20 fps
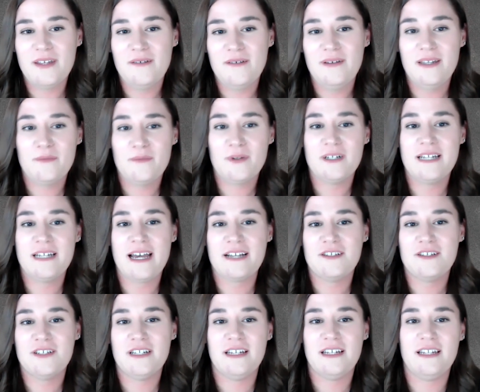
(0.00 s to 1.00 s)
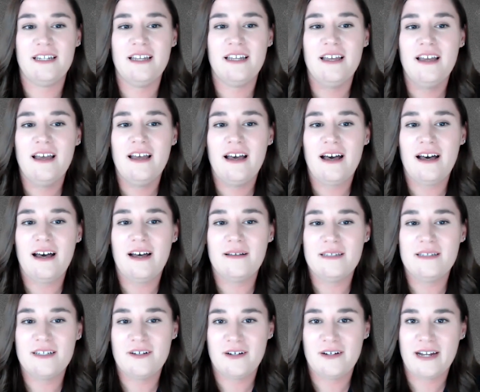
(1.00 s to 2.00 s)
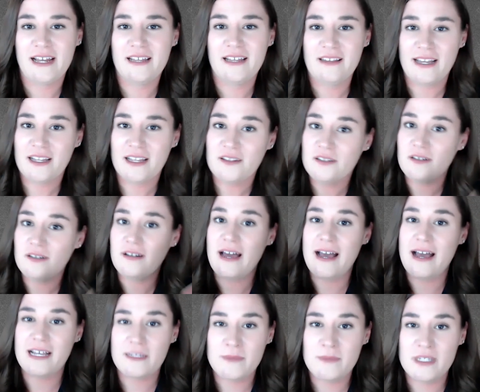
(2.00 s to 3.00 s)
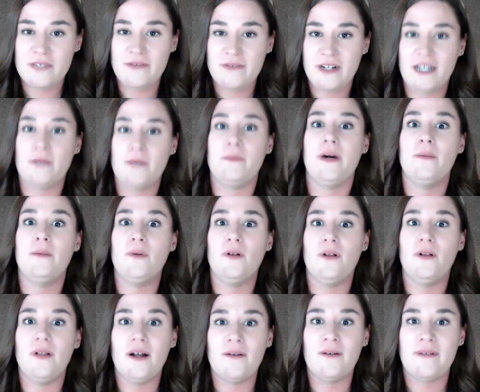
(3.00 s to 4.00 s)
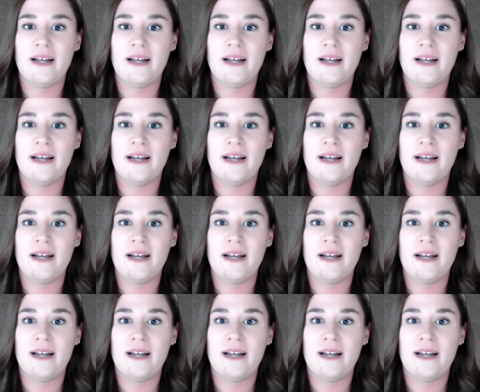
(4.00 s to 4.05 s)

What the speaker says: you need protection to create like a little atmospheric bubble